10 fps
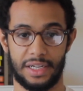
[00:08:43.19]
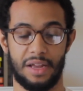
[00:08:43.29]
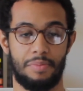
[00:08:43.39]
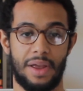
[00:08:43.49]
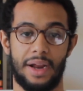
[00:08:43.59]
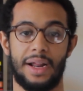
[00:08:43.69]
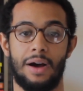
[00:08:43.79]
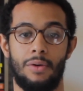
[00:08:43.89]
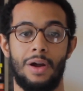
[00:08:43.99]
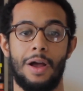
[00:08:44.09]
to get paid
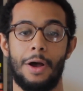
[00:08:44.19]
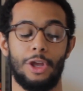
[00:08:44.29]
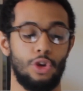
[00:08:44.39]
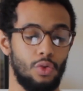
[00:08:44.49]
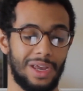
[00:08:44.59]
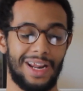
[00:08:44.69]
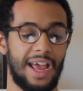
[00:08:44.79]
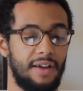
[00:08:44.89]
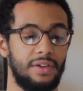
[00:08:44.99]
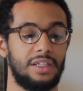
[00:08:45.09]
out. You get
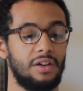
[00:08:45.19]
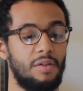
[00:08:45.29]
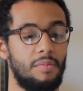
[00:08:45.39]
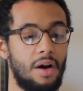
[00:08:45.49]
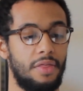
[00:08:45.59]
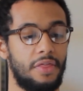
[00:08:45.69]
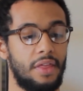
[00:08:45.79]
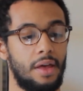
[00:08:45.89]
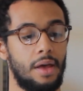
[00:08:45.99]
it every single month.